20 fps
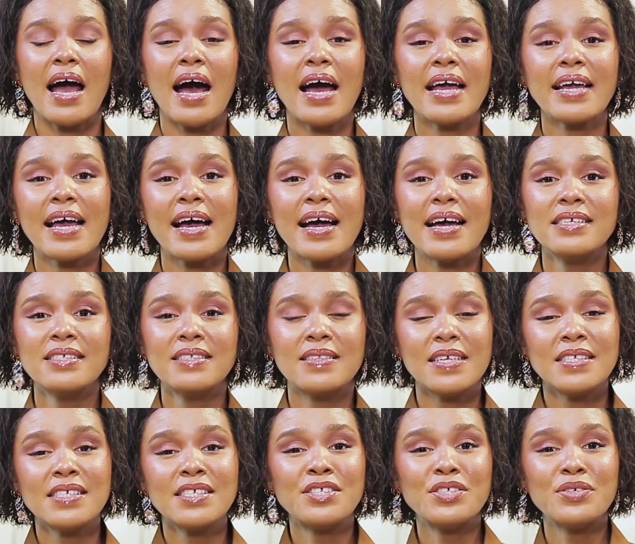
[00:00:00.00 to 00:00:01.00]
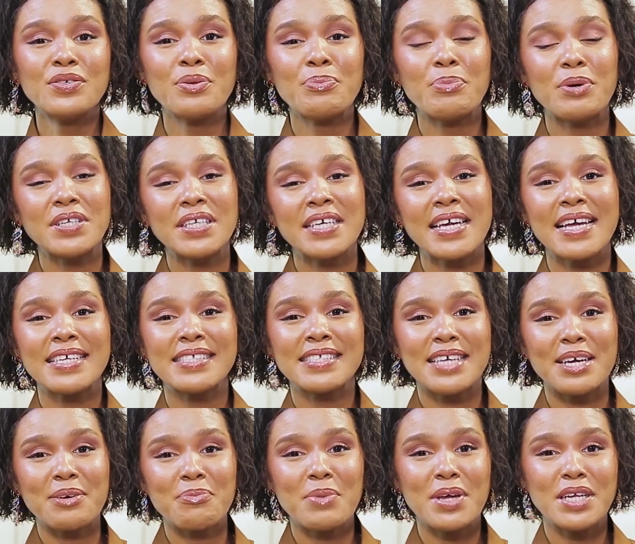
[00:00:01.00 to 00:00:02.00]
Hi guys, this is still the body care
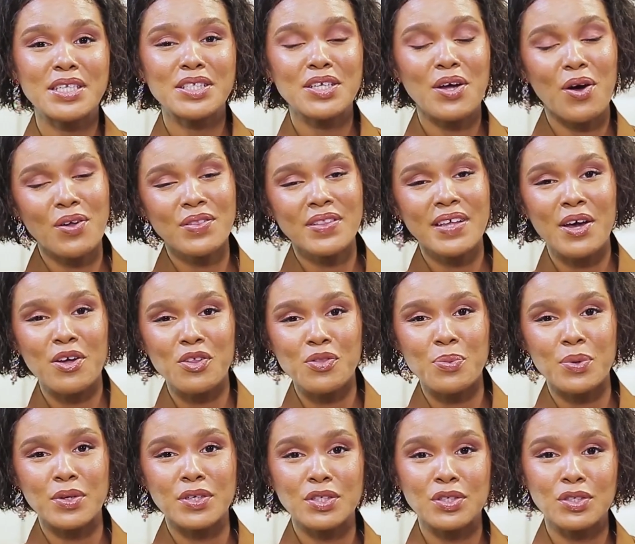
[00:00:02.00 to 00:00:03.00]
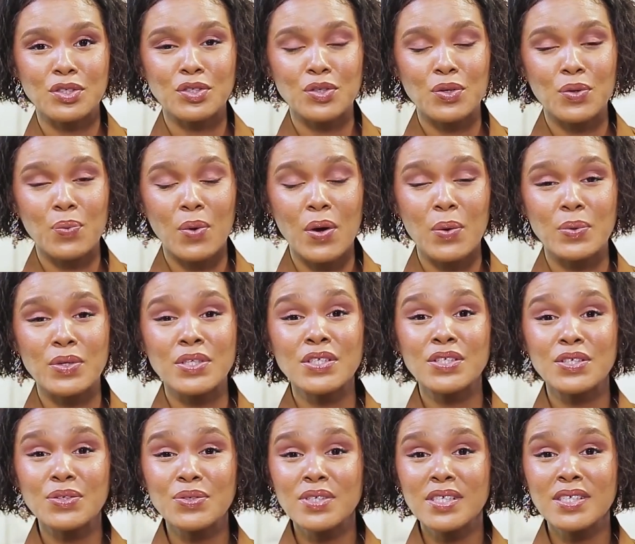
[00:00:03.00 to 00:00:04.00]
segment on the Health Monitor Show, where we're
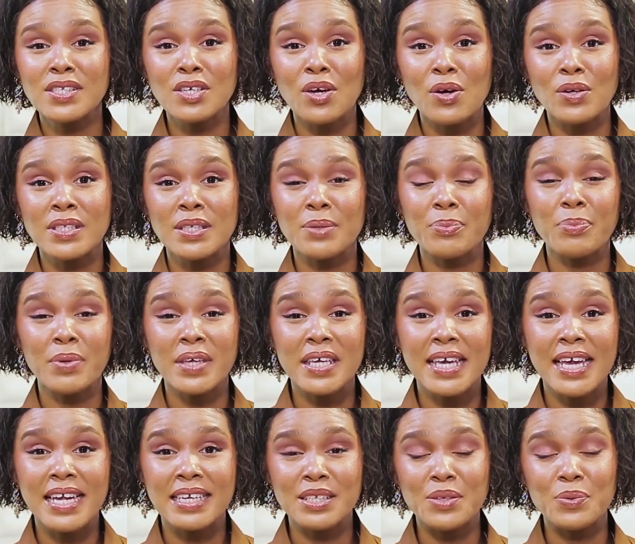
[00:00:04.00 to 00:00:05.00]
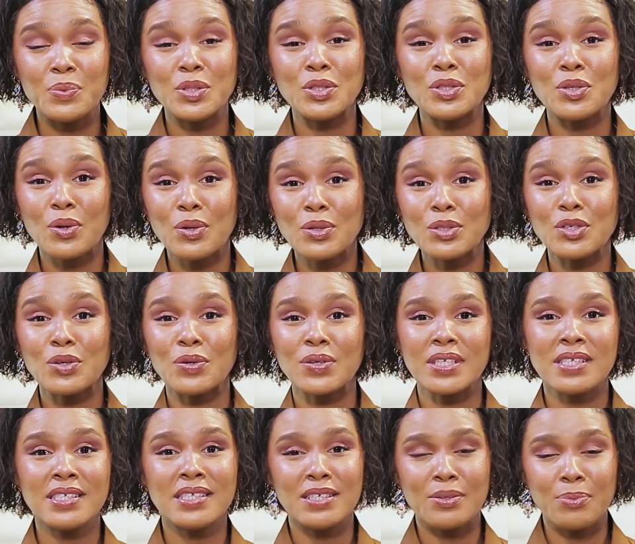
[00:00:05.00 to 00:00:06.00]
still discussing PKD with Dr.
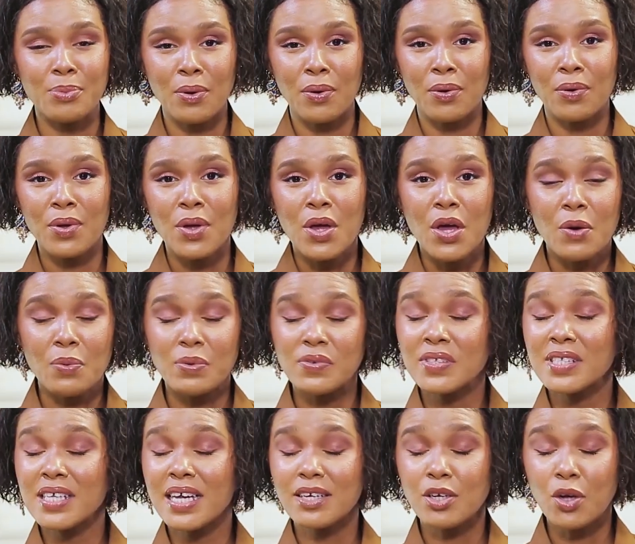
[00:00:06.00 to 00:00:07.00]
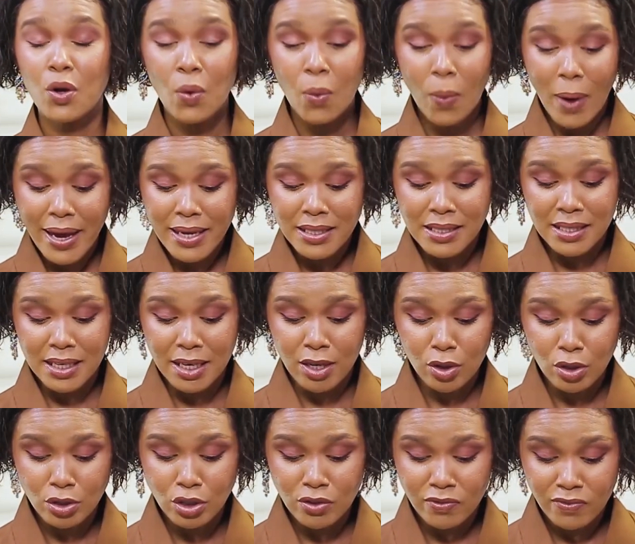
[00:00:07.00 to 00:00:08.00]
Isibo. We've said quite a
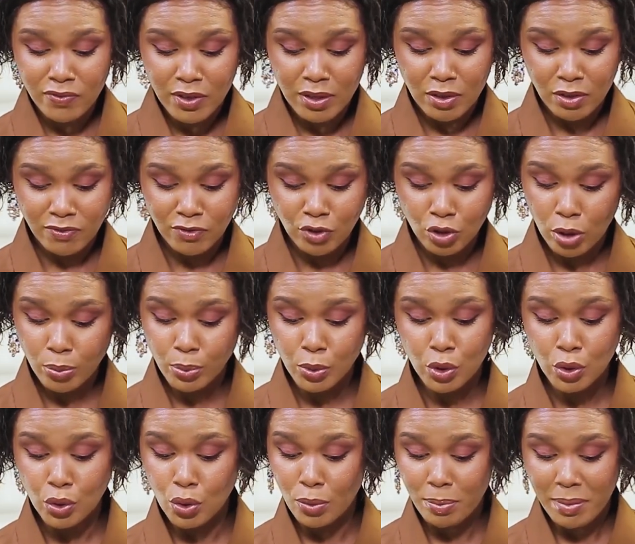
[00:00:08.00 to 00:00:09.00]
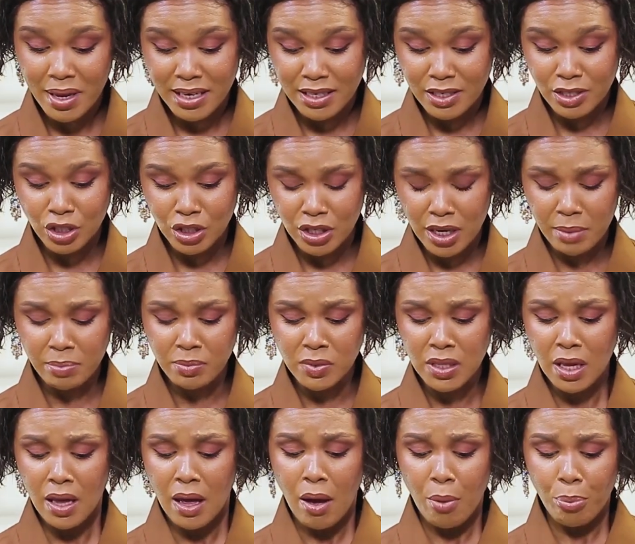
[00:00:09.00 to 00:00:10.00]
lot. You've dropped so many
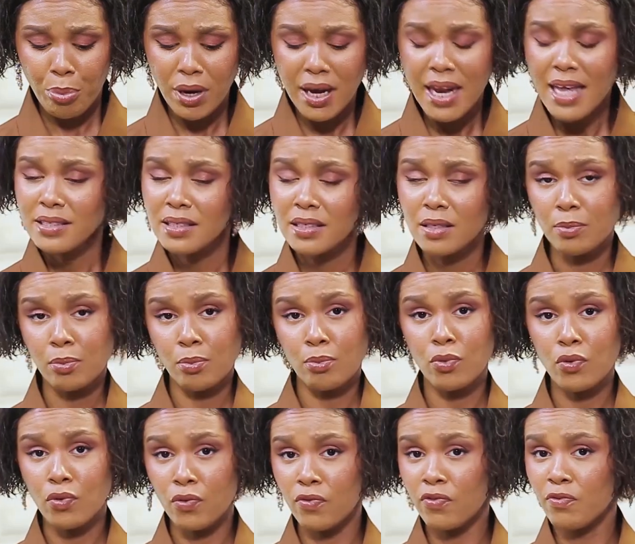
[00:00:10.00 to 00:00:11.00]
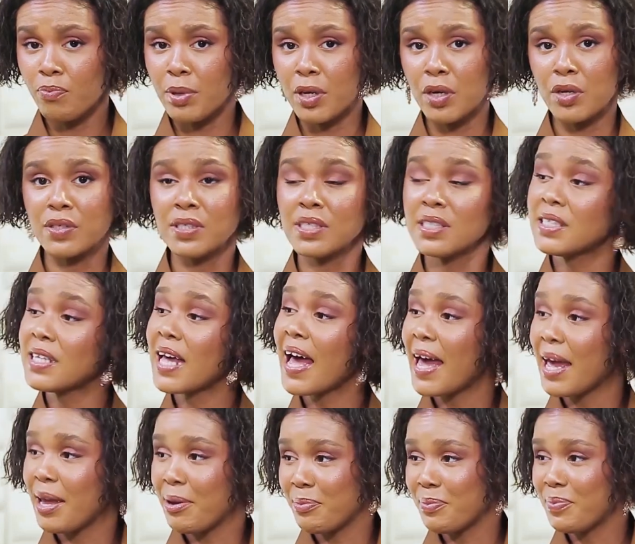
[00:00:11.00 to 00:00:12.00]
gems, but let's move because
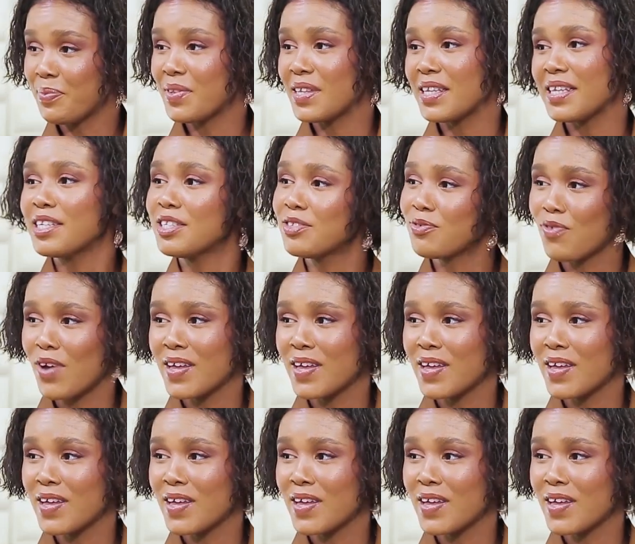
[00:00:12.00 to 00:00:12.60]
time is